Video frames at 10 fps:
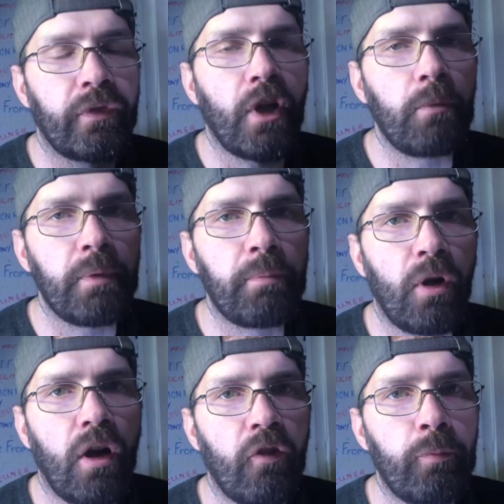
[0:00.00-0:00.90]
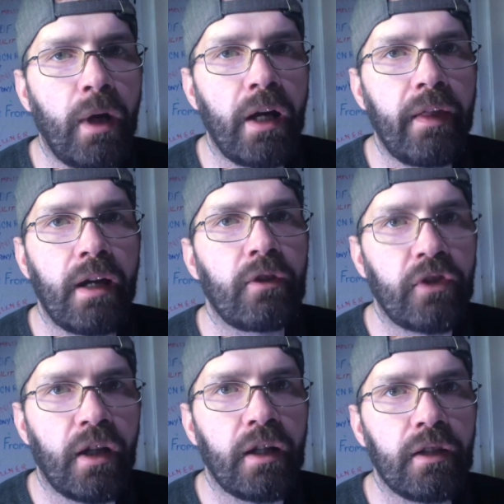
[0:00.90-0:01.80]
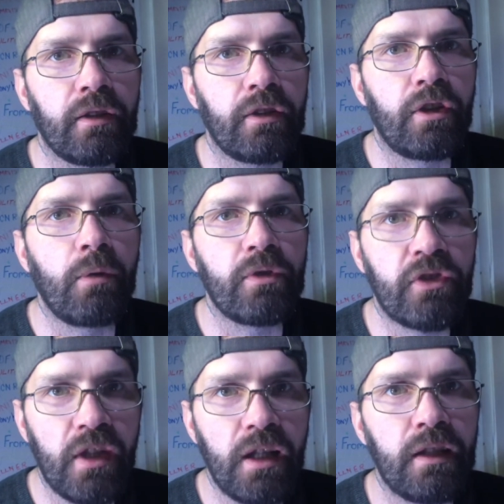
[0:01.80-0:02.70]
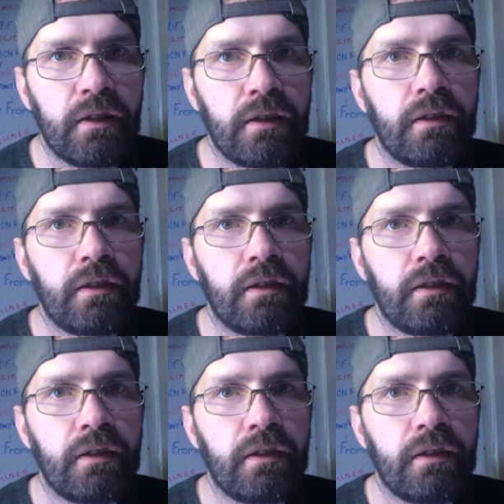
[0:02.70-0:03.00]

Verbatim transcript: Don't be put off by that site. Go and see it.